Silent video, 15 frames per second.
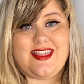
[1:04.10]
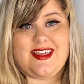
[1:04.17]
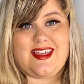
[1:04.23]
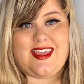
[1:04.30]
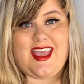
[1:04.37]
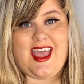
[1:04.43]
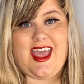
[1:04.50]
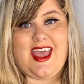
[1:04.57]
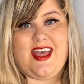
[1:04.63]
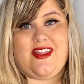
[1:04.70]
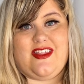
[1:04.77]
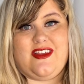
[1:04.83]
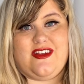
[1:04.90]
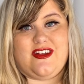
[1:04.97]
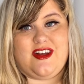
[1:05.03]
the
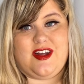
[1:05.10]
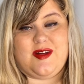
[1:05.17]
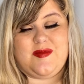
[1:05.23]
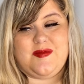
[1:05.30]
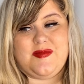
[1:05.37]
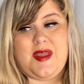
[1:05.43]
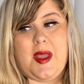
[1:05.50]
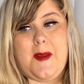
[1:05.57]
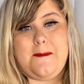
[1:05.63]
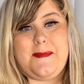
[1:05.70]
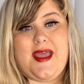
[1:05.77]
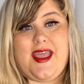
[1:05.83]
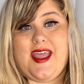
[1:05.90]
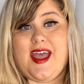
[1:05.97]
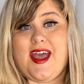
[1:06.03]
calendar.
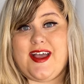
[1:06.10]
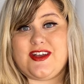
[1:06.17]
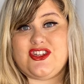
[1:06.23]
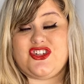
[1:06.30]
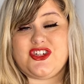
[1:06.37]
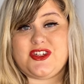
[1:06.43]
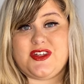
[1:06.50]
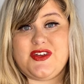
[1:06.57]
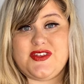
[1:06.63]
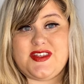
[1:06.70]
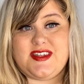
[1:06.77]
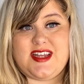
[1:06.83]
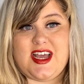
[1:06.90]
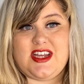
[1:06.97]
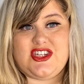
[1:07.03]
Pay extra close
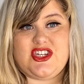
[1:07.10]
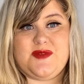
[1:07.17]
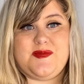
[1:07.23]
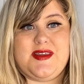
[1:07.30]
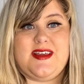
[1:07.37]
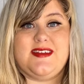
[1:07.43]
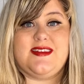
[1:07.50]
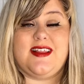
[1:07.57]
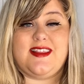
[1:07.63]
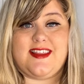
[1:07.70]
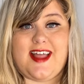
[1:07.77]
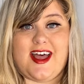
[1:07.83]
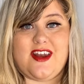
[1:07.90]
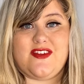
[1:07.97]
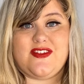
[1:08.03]
attention because a
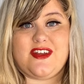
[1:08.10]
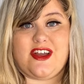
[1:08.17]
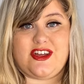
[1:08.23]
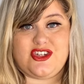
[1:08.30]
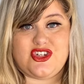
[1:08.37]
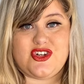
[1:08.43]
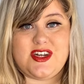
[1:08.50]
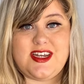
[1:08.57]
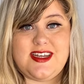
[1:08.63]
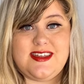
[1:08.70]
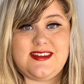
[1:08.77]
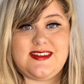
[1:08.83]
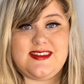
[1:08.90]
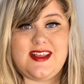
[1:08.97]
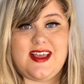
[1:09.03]
lot of
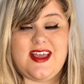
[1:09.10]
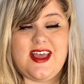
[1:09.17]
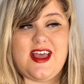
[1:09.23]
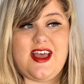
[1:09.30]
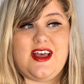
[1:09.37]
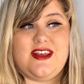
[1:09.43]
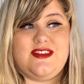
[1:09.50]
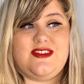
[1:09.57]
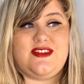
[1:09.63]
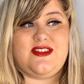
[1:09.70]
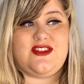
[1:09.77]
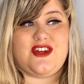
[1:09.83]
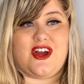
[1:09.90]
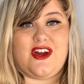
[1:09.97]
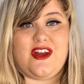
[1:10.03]
countries
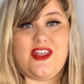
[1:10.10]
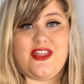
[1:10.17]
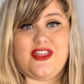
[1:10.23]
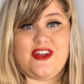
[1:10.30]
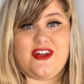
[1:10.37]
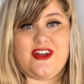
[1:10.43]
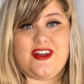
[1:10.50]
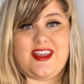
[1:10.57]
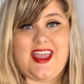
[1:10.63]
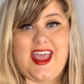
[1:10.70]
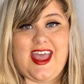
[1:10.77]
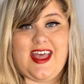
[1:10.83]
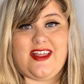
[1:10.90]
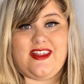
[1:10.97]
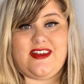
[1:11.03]
start their
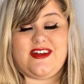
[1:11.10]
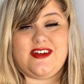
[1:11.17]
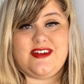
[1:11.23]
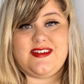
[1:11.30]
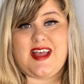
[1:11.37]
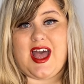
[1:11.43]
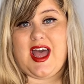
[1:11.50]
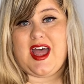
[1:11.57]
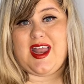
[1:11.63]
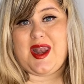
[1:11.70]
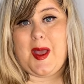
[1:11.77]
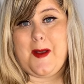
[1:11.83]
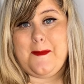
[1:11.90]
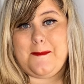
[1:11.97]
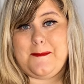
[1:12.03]
calendars
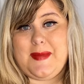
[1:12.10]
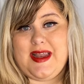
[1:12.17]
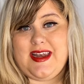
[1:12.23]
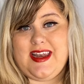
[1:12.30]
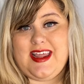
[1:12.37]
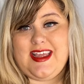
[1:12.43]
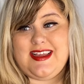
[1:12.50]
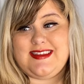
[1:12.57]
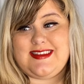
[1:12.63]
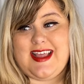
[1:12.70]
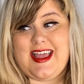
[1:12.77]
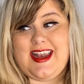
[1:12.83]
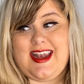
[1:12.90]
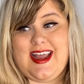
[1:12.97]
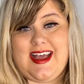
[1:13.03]
on Mondays
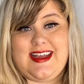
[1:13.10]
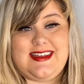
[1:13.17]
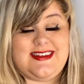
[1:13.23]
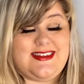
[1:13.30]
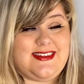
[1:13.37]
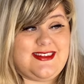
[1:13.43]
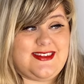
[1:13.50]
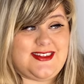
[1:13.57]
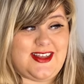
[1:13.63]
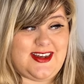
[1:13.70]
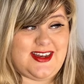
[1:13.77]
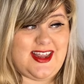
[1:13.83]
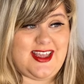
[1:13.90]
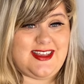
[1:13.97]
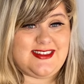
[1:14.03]
and not
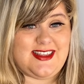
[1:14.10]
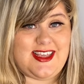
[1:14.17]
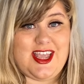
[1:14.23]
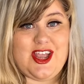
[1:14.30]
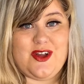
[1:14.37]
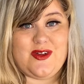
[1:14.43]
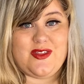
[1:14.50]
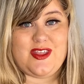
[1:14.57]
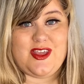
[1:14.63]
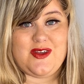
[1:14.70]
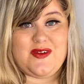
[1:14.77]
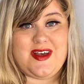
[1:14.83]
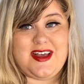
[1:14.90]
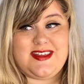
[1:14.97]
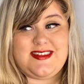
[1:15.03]
Sundays, like here in the
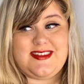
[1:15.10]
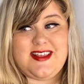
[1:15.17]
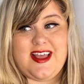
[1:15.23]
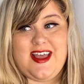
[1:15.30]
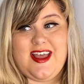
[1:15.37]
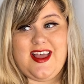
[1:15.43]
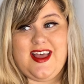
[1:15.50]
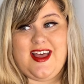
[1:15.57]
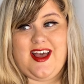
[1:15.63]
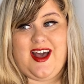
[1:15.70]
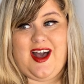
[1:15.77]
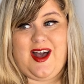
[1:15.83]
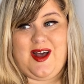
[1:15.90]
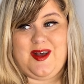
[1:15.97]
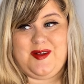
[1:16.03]
US.
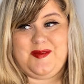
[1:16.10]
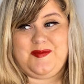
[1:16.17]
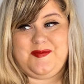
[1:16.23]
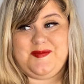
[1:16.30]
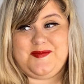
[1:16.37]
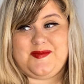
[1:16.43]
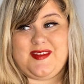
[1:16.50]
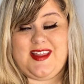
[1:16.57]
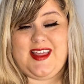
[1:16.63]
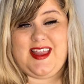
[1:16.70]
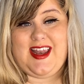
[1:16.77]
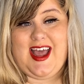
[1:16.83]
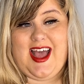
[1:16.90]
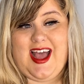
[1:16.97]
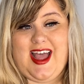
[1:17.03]

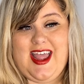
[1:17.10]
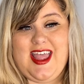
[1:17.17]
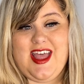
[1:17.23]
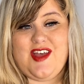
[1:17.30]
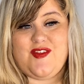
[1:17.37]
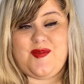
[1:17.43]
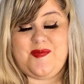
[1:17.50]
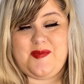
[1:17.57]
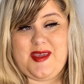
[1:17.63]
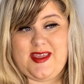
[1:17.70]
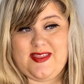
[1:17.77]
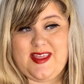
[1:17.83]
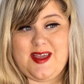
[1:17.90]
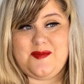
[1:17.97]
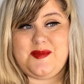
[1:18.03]
And I have
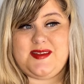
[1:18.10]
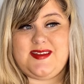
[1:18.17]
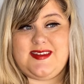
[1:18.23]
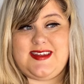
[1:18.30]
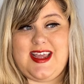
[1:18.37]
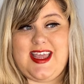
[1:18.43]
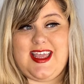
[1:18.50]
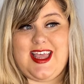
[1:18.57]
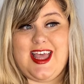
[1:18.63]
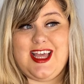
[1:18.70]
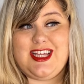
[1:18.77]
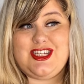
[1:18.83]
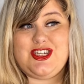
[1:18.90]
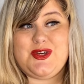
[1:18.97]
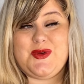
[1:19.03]
made that mistake
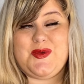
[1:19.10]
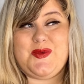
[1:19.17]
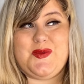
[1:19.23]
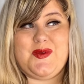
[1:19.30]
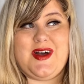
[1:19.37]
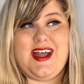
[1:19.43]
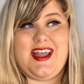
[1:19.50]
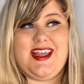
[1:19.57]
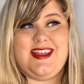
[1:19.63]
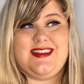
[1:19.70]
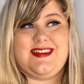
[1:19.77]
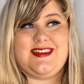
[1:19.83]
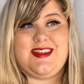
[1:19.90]
twice,